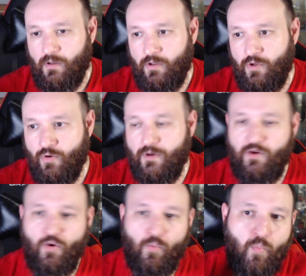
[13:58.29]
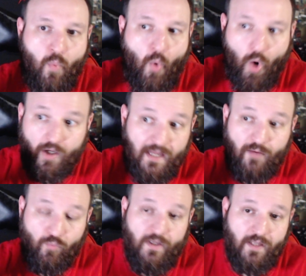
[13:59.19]
You're working
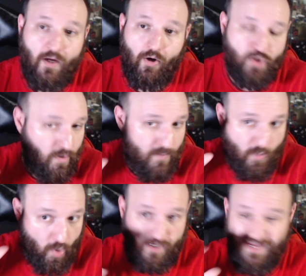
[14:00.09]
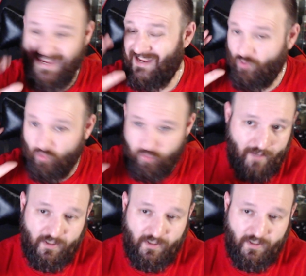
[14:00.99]
really hard. You could be working incredibly